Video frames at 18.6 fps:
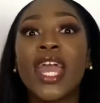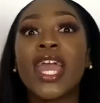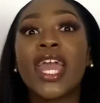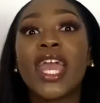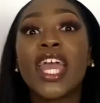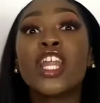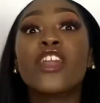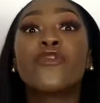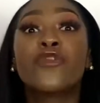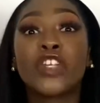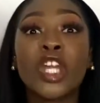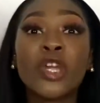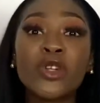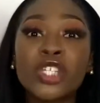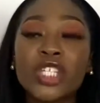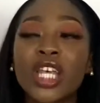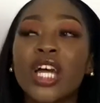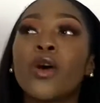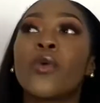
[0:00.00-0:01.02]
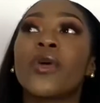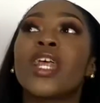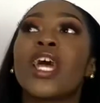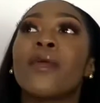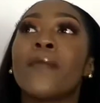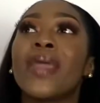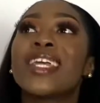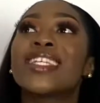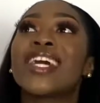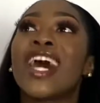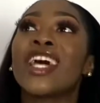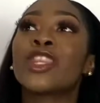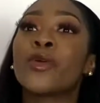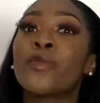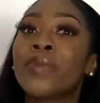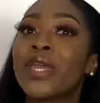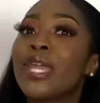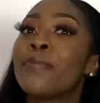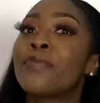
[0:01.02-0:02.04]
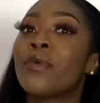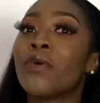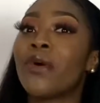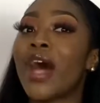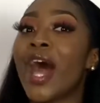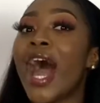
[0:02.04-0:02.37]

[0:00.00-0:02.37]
In future, when I meet other people,